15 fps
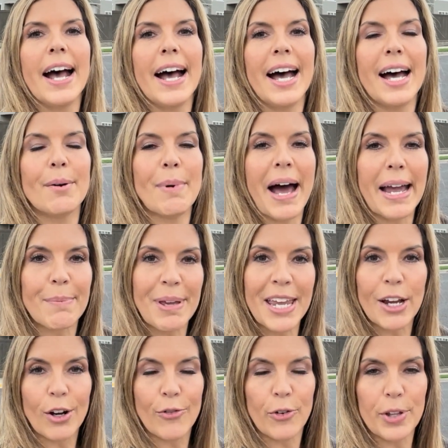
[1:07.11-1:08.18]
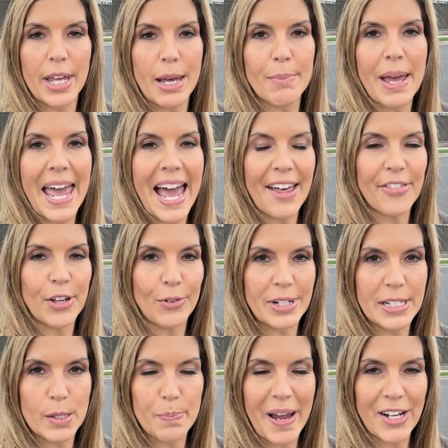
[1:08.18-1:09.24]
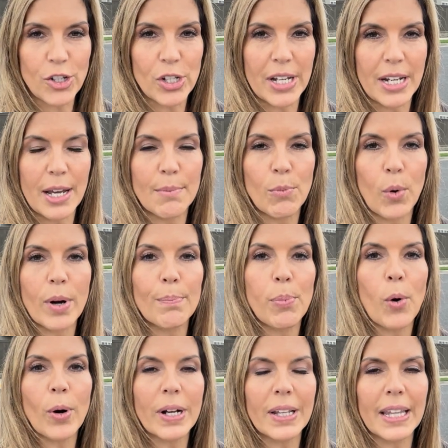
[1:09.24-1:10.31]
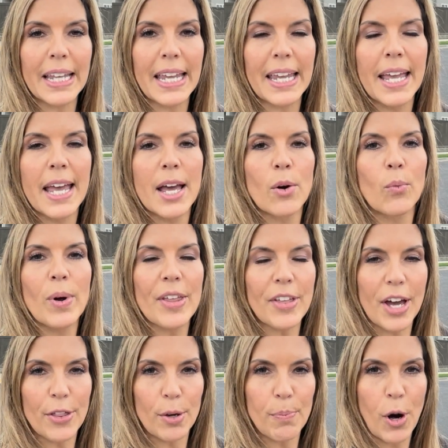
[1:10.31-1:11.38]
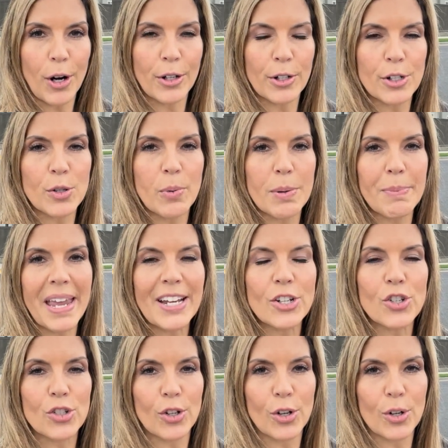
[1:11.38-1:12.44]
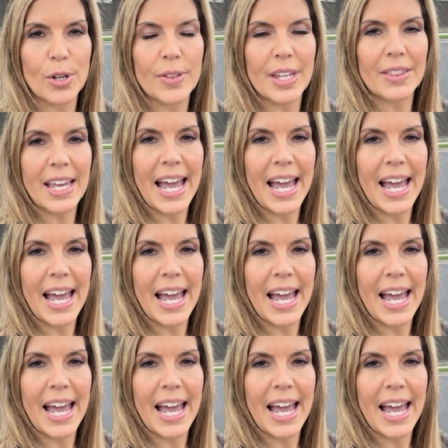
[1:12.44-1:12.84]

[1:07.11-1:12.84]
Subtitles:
I'm here for them at their inspection, and more importantly, with other partners, we make sure that